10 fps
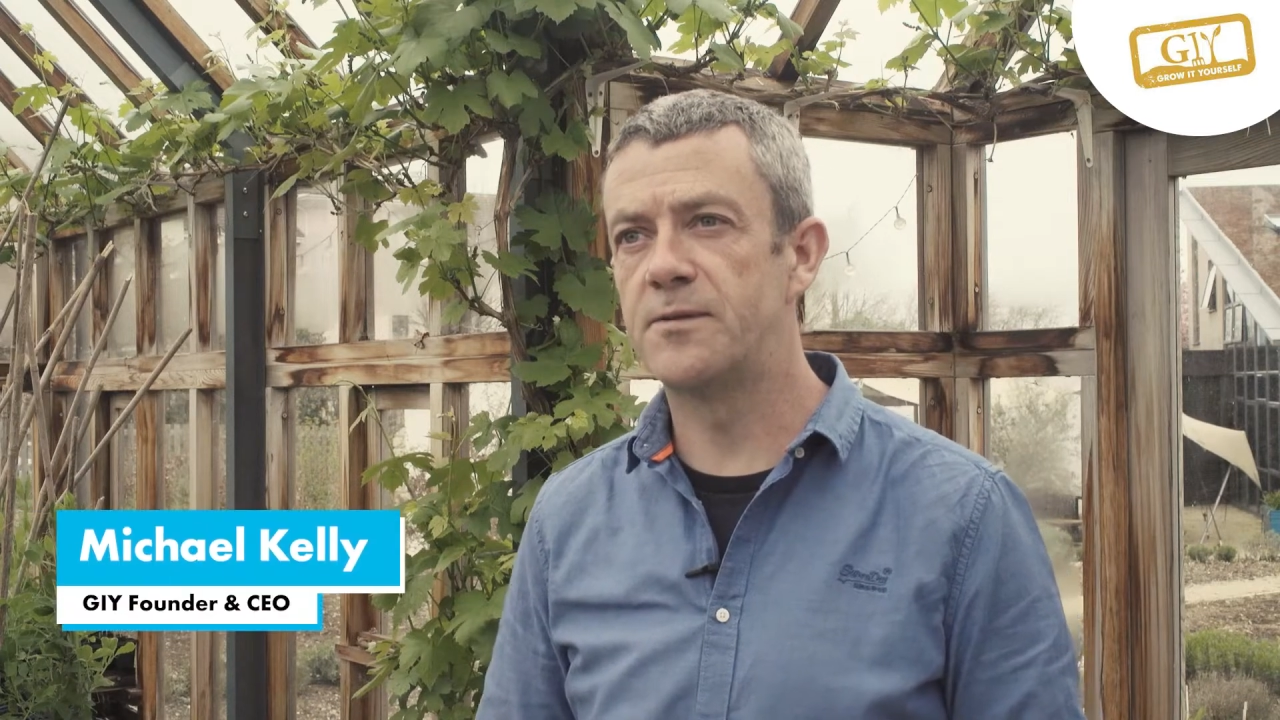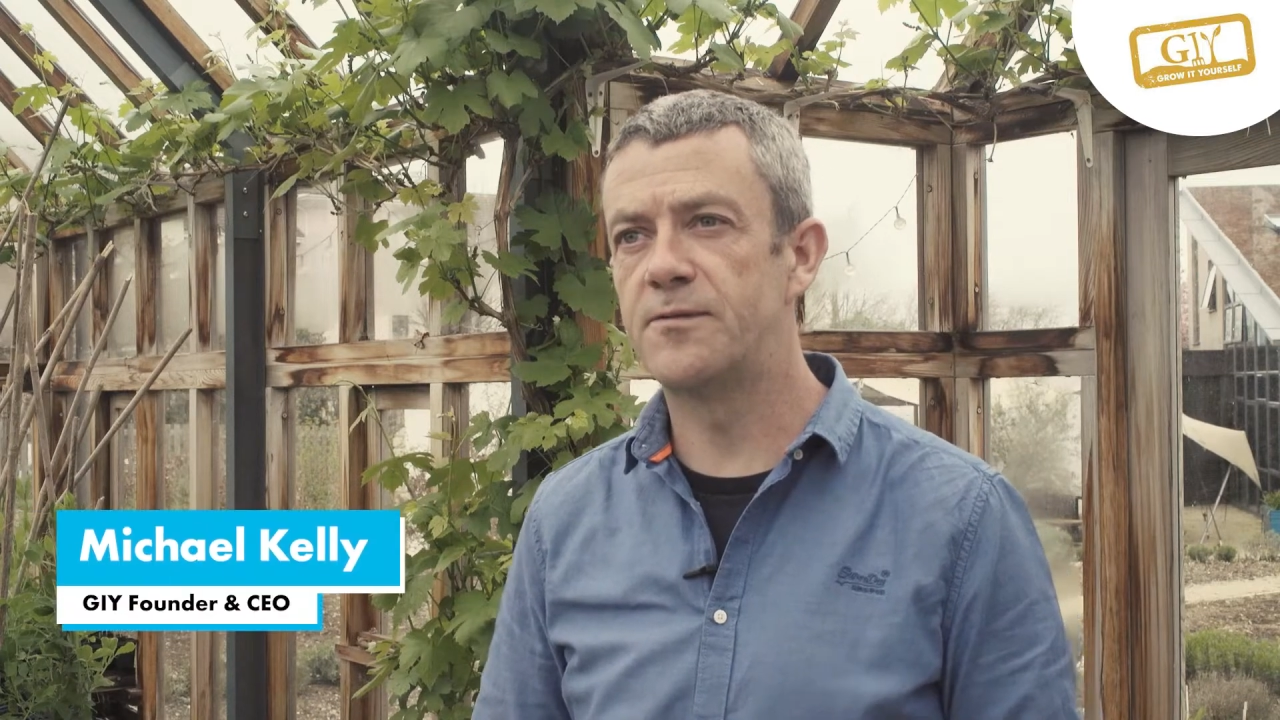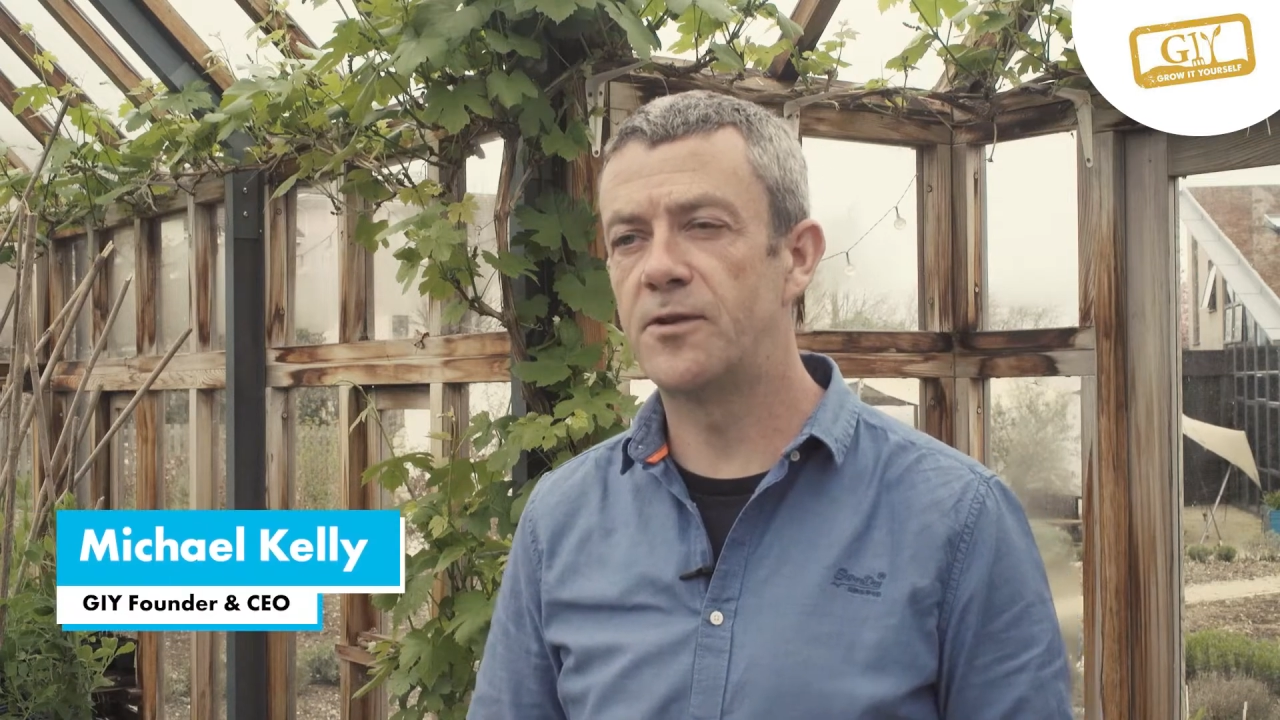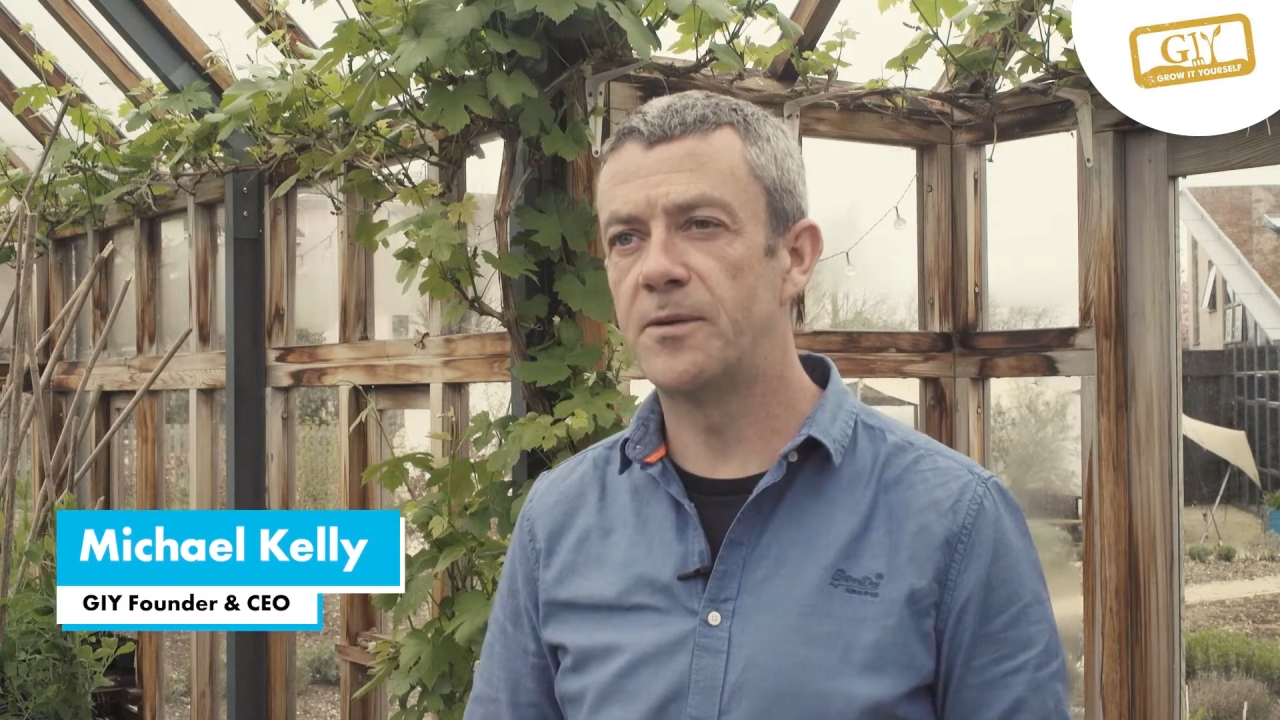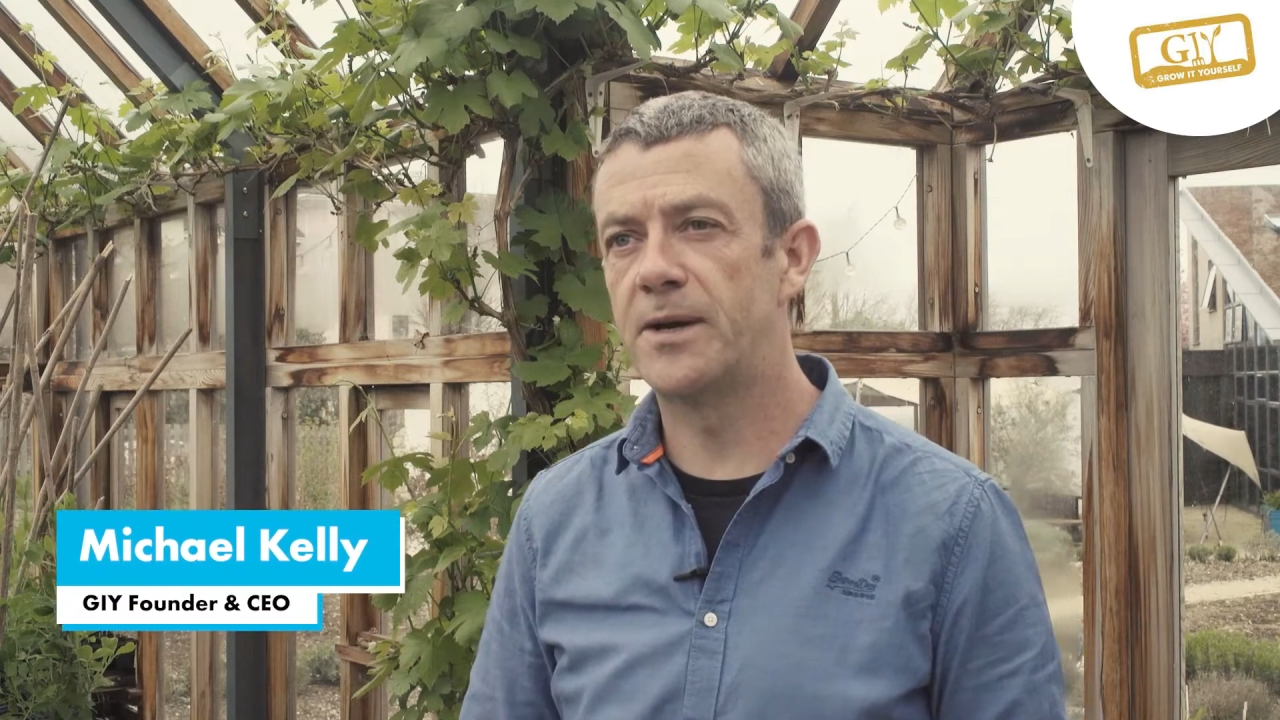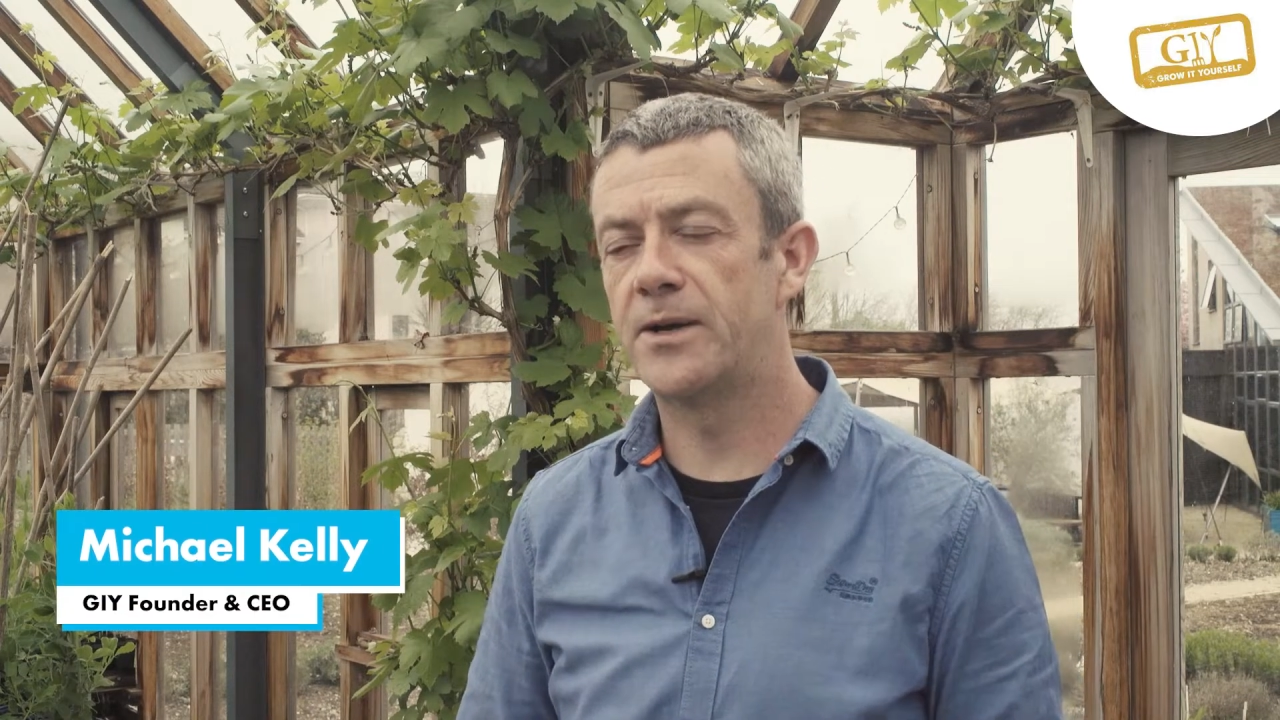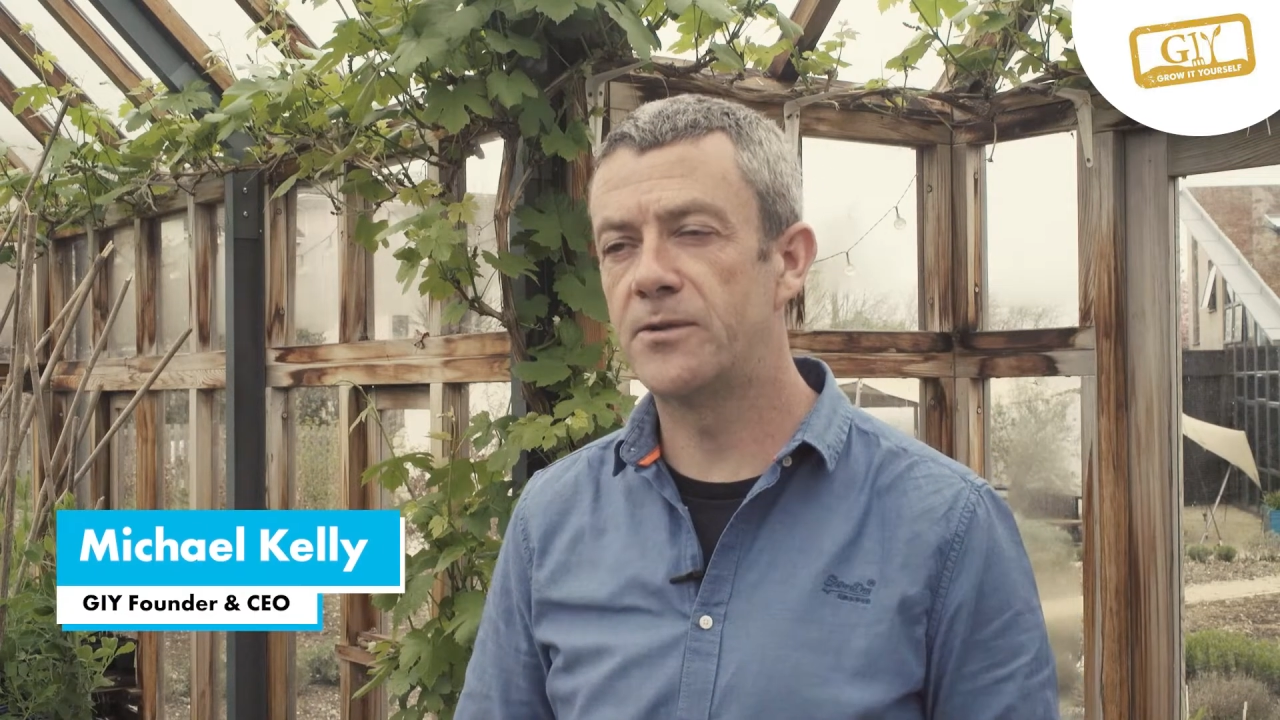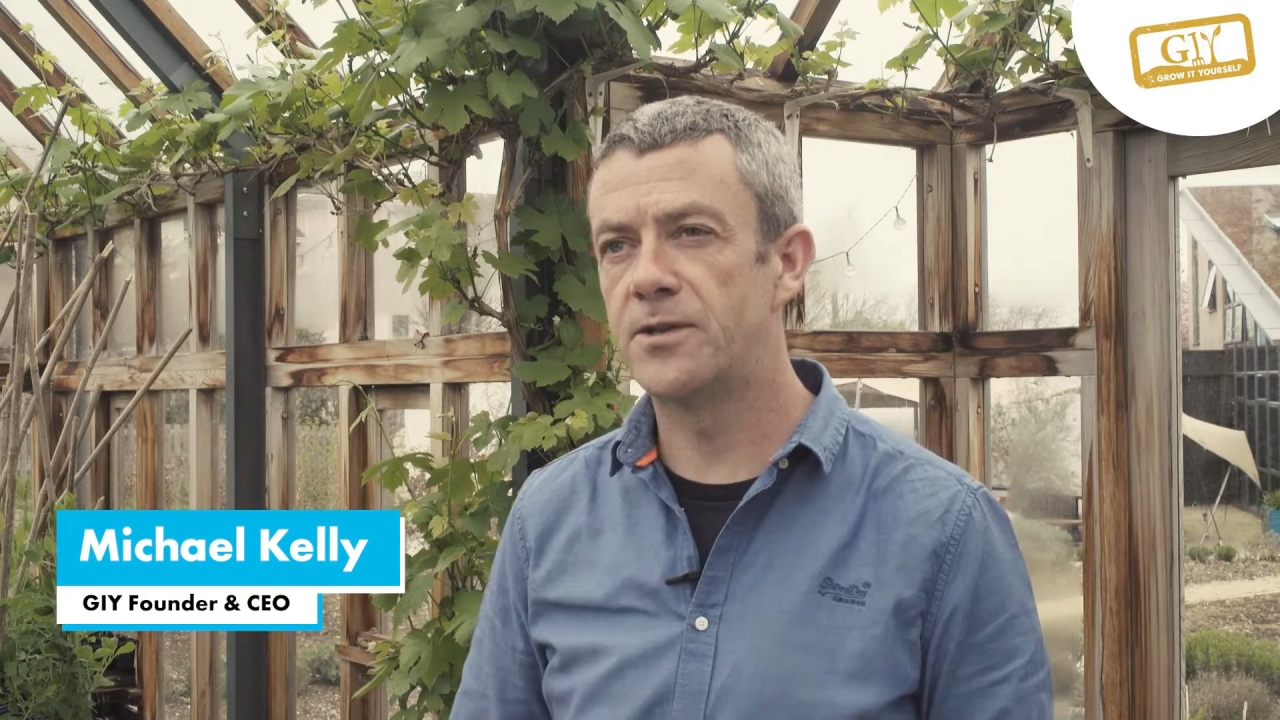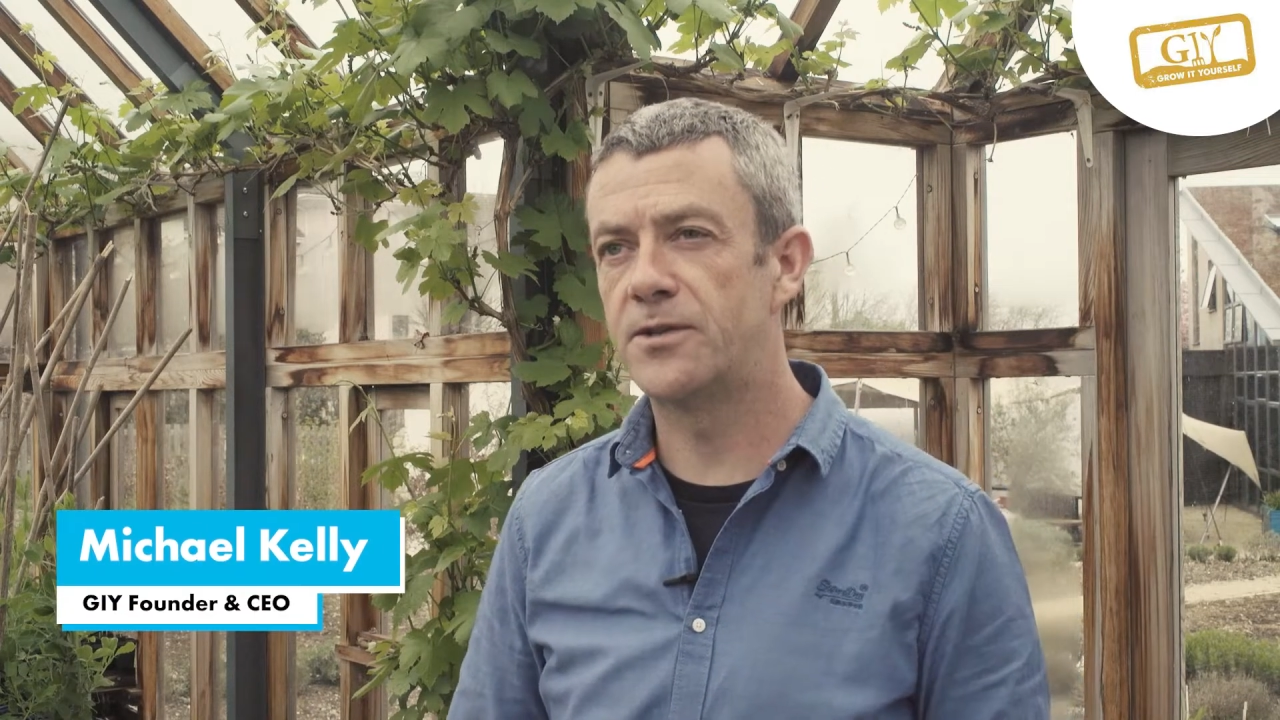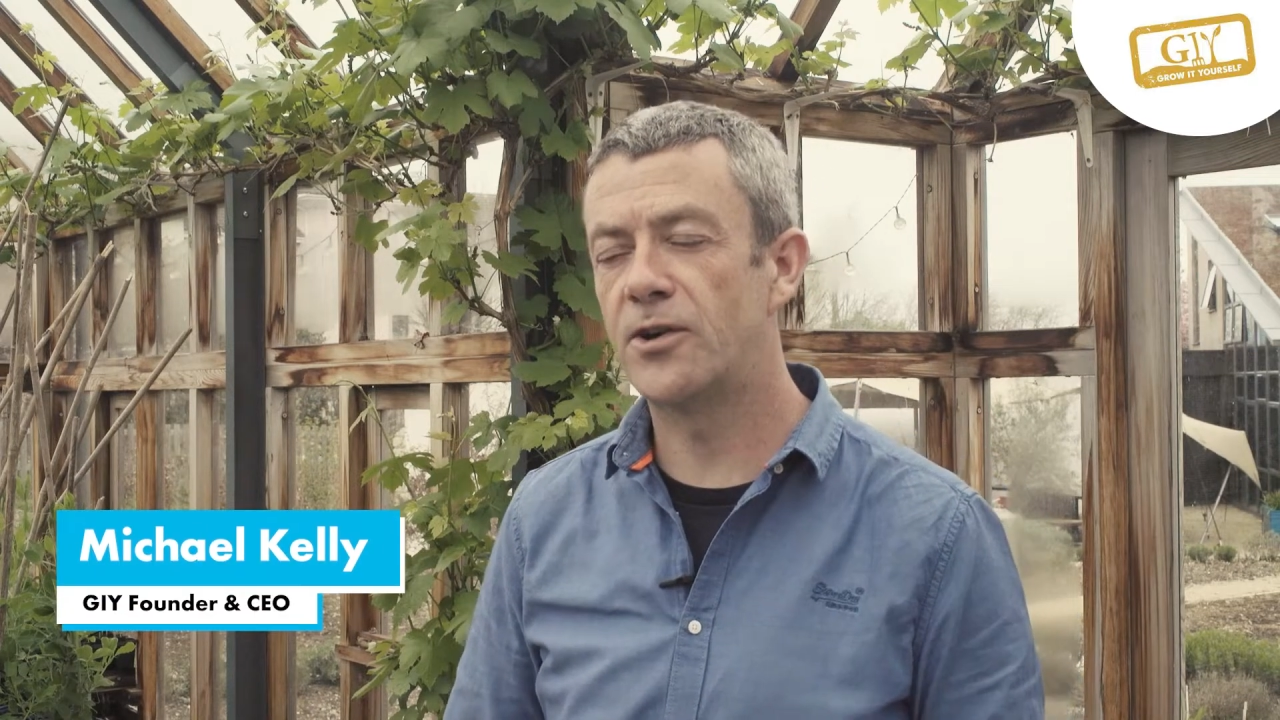for about
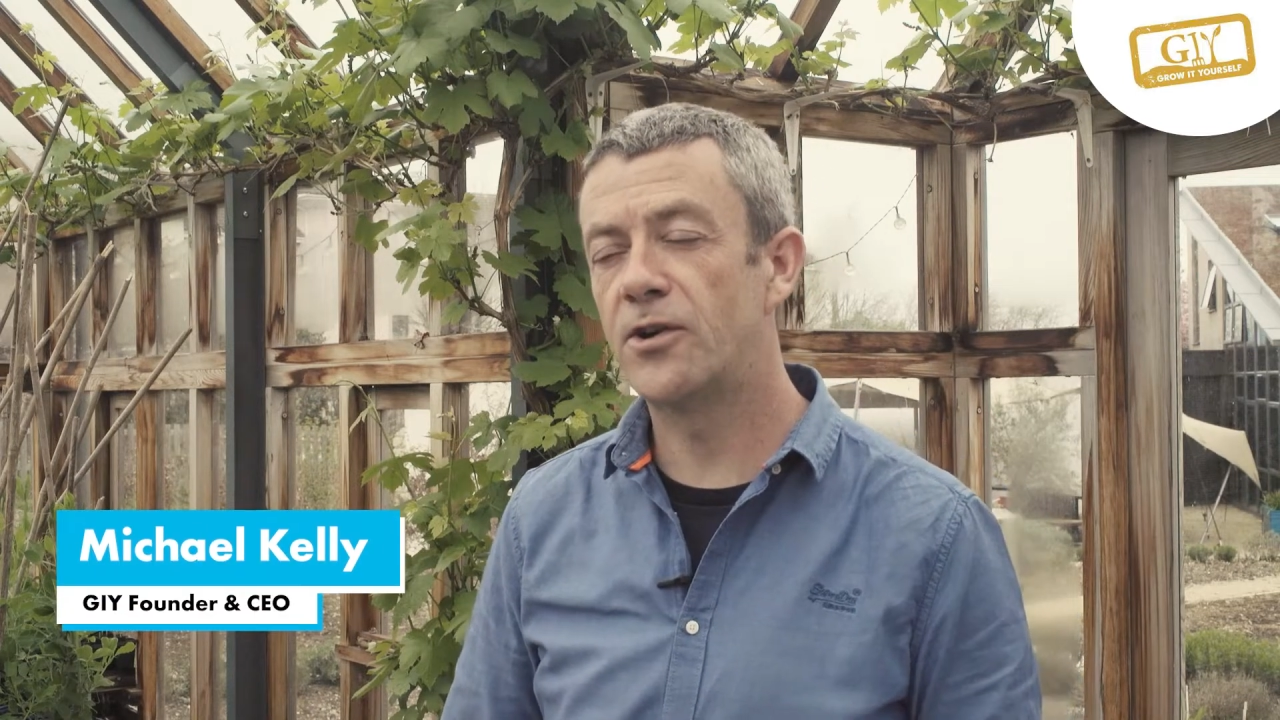a